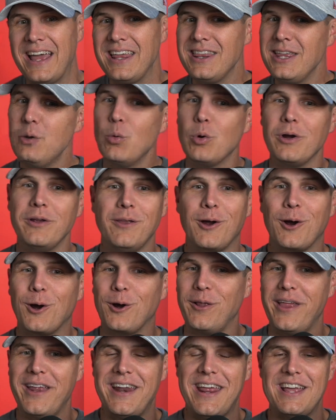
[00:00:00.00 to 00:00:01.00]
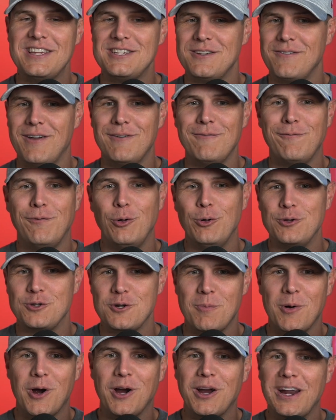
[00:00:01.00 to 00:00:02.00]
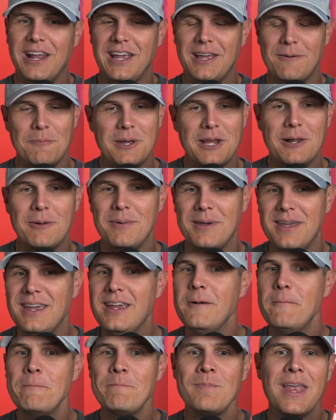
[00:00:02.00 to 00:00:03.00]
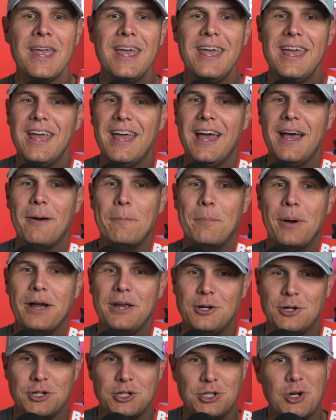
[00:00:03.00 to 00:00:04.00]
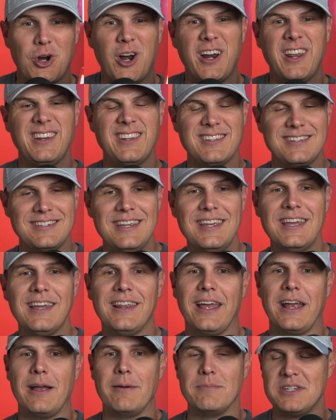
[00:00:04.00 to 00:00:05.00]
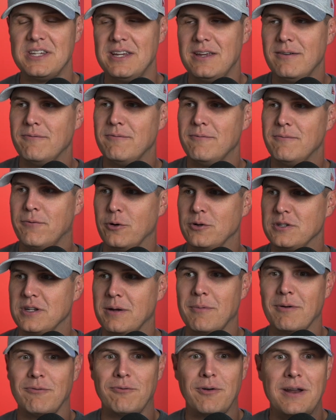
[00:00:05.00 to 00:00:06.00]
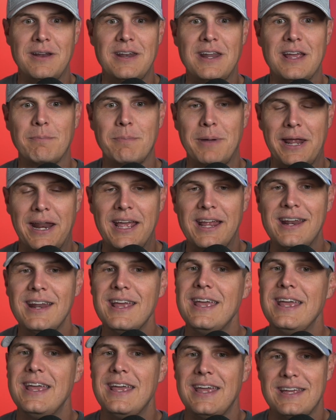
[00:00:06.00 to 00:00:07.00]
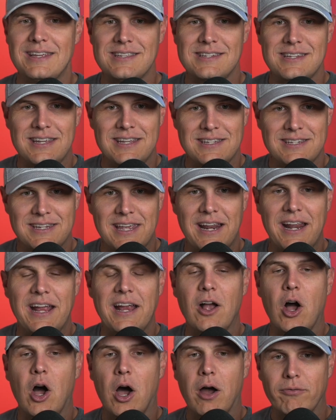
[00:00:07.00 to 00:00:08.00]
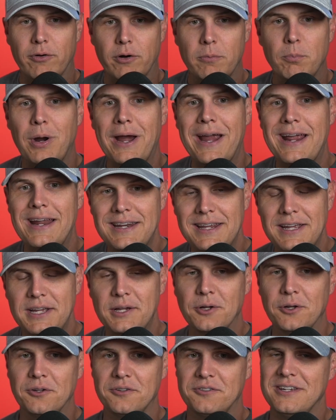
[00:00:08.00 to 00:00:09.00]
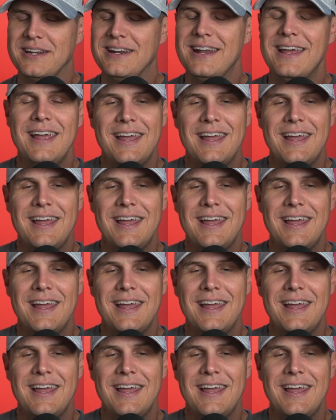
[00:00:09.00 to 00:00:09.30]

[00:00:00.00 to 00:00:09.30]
think we're in the early days of influencer marketing in B2B, but you're starting to see it. Like I'm seeing folks like my friend Nick Bennett is getting offered brand deals, and